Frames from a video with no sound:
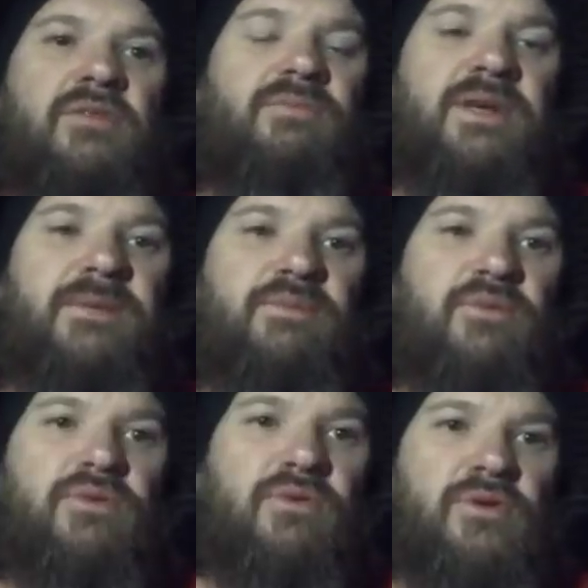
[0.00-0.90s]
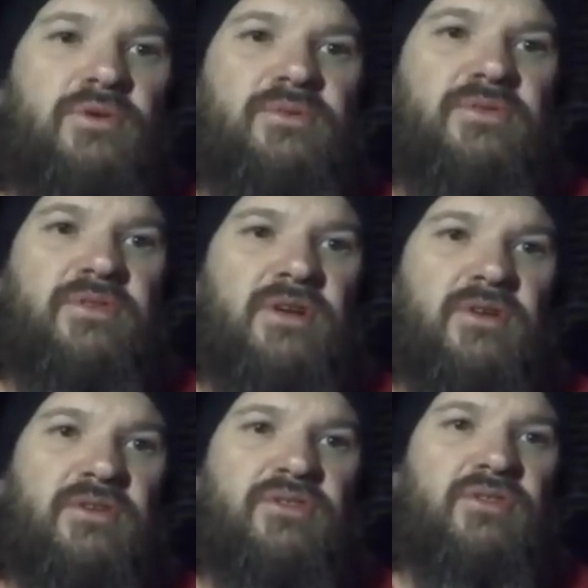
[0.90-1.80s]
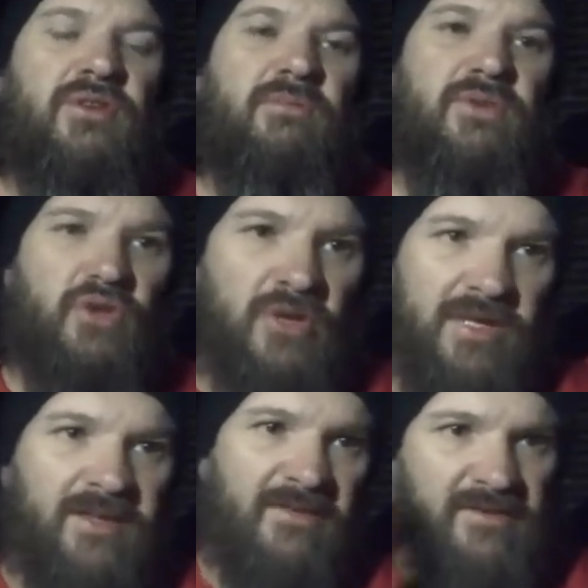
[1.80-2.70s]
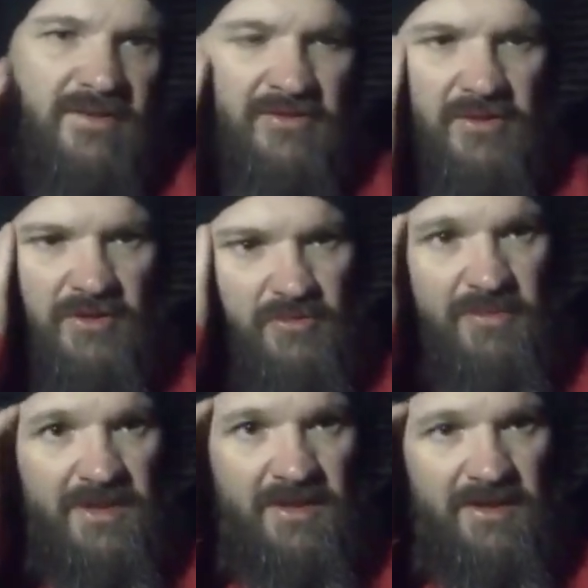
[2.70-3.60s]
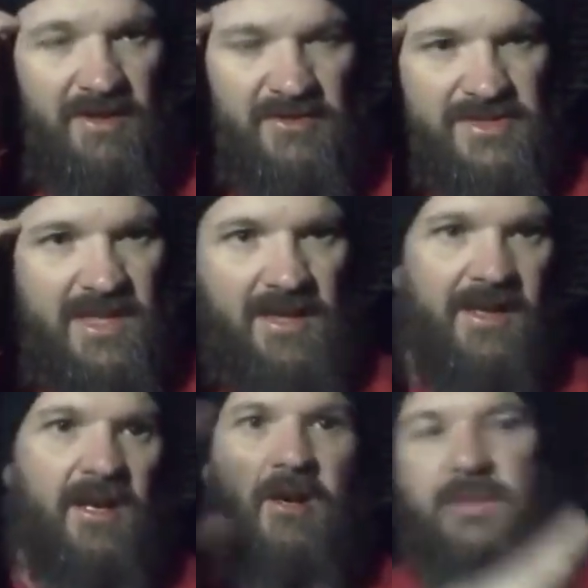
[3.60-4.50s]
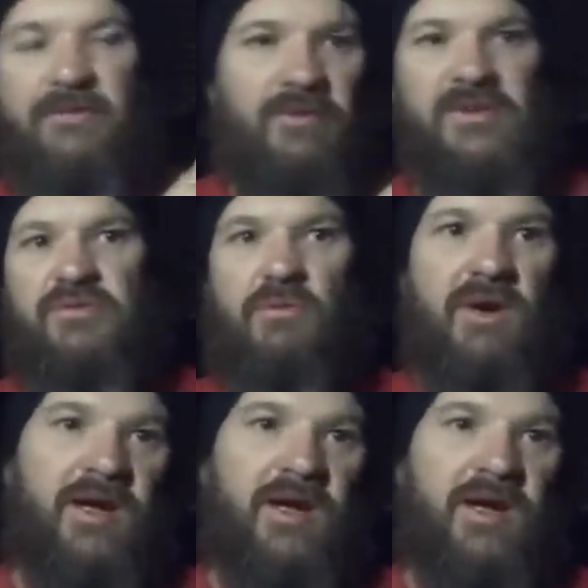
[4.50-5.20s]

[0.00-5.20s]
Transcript: people groups, the two communities, so to speak. It's not like all my friends are white